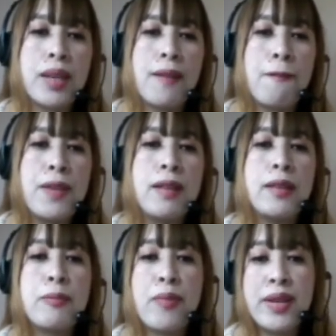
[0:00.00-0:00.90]
Feel
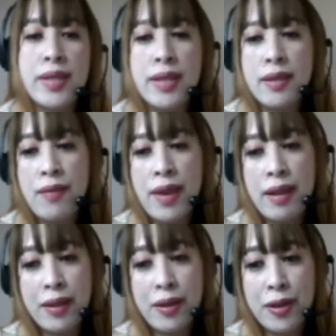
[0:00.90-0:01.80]
the presence of a
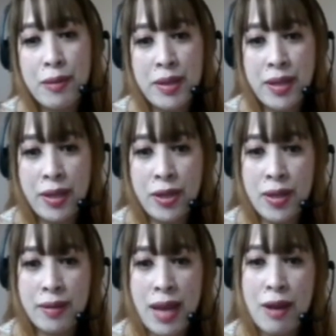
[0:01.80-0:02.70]
healthy argumentation.
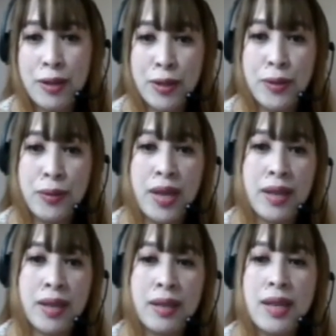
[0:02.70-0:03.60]
How do you do that?
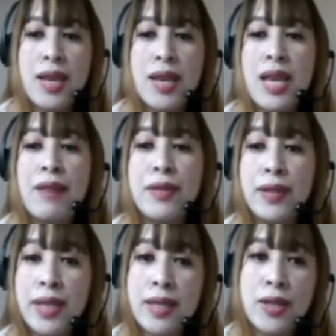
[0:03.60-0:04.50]
You have to
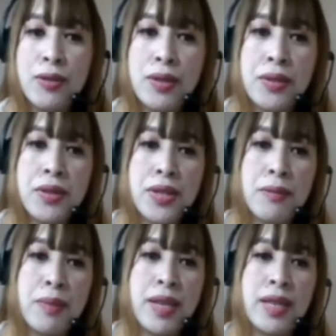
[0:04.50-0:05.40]
listen to others'
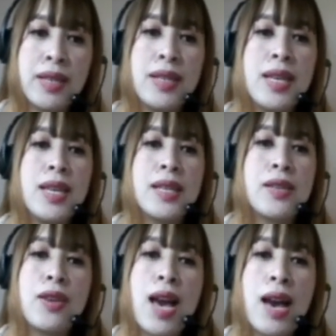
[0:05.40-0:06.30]
opinion, so
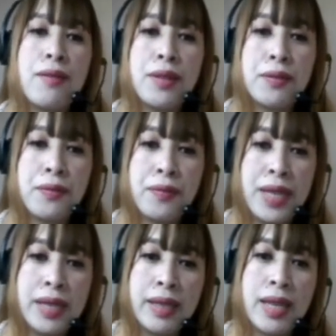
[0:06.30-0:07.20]
you have the
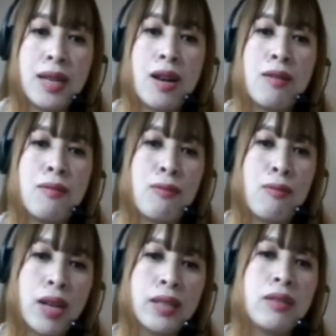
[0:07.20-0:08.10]
feeling of
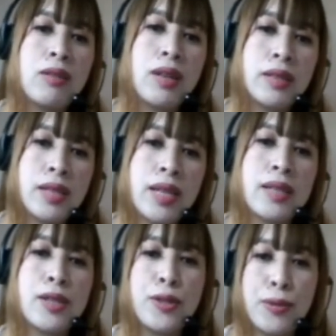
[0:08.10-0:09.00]
what
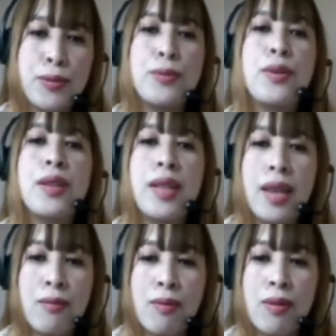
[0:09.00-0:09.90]
context do
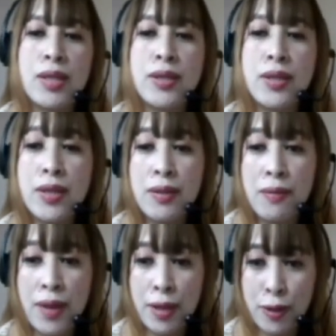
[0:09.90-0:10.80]
they want to
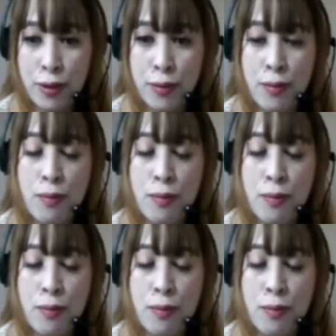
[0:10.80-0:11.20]
convey to you.